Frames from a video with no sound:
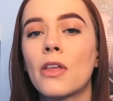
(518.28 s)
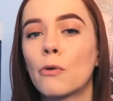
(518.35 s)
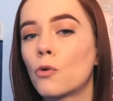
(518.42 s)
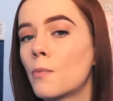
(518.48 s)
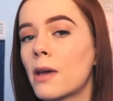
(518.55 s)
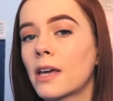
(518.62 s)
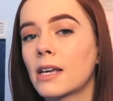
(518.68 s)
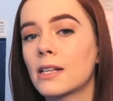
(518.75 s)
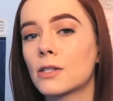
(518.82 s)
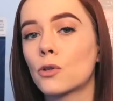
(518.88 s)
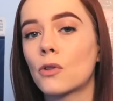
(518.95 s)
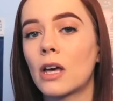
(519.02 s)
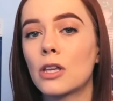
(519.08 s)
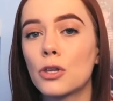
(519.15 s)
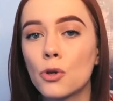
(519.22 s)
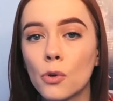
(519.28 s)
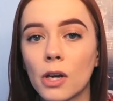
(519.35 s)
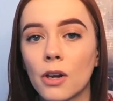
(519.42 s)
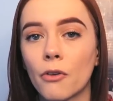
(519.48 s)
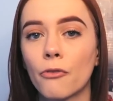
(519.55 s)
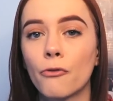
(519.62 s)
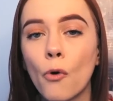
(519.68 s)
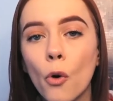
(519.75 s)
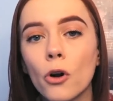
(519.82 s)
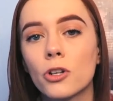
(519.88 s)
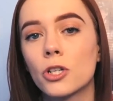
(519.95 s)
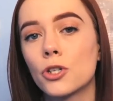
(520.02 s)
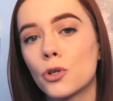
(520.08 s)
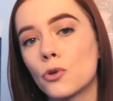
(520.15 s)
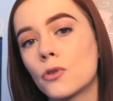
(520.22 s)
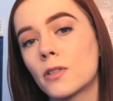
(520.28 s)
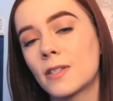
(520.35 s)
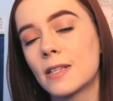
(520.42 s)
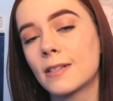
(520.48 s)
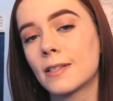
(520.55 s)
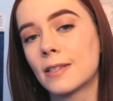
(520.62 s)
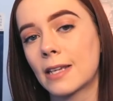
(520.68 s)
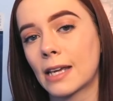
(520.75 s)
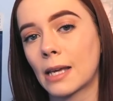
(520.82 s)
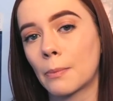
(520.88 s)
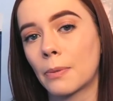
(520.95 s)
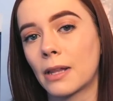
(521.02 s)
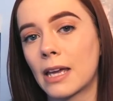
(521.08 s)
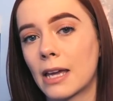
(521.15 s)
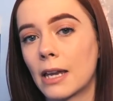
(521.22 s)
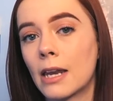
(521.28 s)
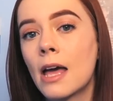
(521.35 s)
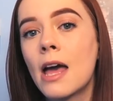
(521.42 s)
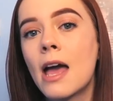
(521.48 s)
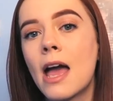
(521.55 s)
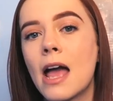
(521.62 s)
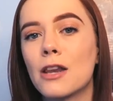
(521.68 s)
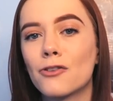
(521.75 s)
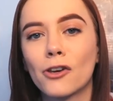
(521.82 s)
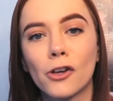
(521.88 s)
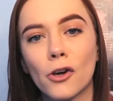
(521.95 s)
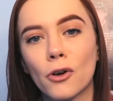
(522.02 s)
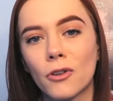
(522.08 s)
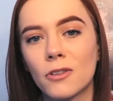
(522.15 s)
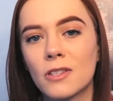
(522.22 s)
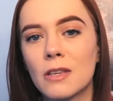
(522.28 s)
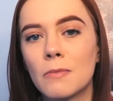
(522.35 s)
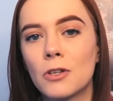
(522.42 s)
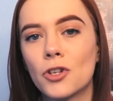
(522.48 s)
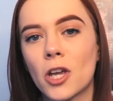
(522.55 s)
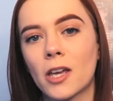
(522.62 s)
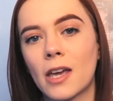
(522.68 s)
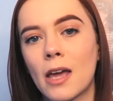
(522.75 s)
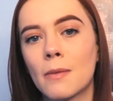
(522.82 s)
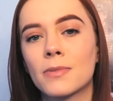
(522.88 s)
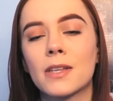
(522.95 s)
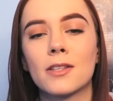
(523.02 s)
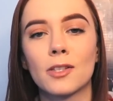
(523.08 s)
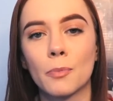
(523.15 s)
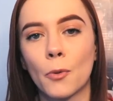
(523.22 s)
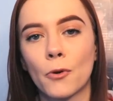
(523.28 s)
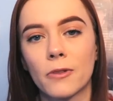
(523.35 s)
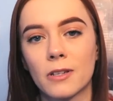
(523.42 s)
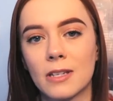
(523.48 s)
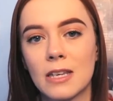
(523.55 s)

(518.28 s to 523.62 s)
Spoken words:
that will make it so that you can afford to do the season ticket plan and you can go to the CBJ games and support the